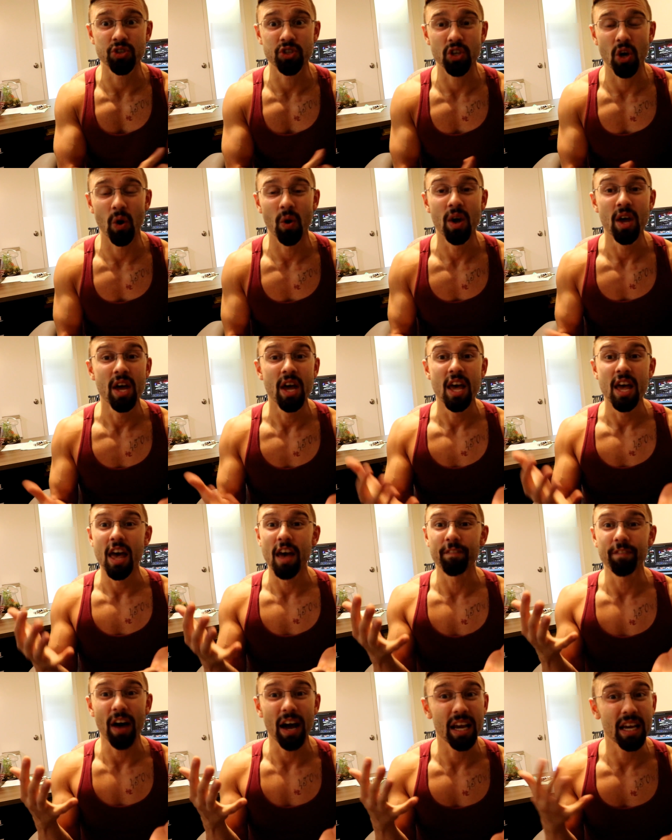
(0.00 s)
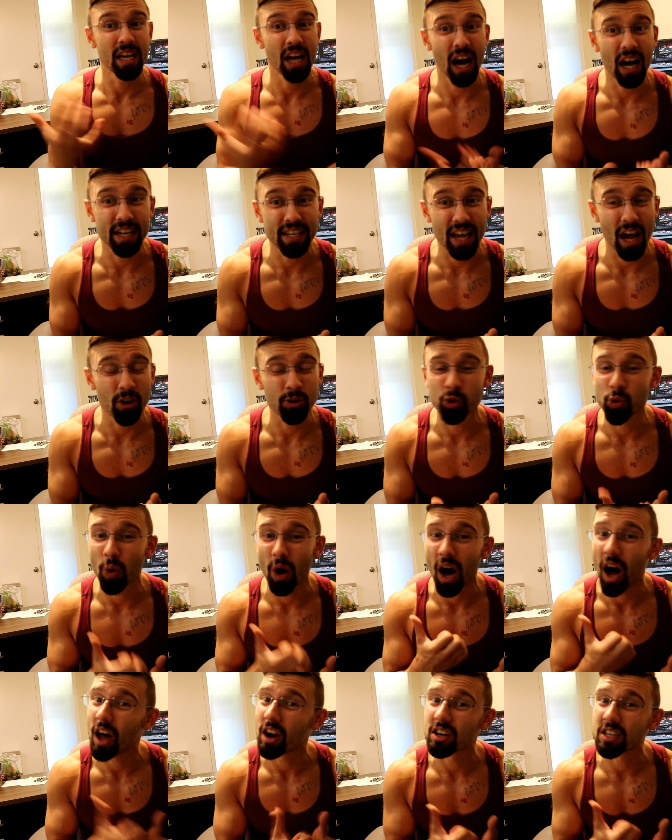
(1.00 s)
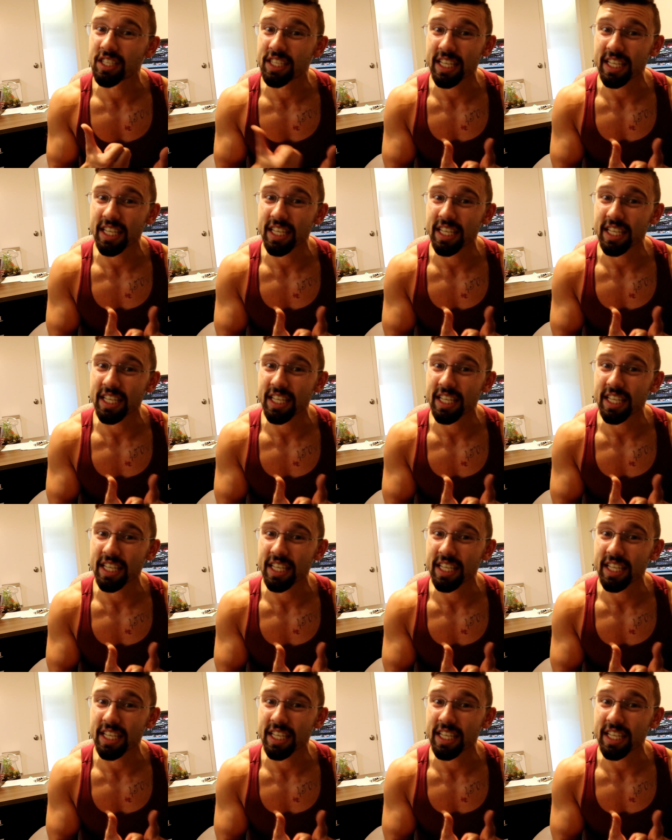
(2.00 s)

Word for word: So if I cut down to one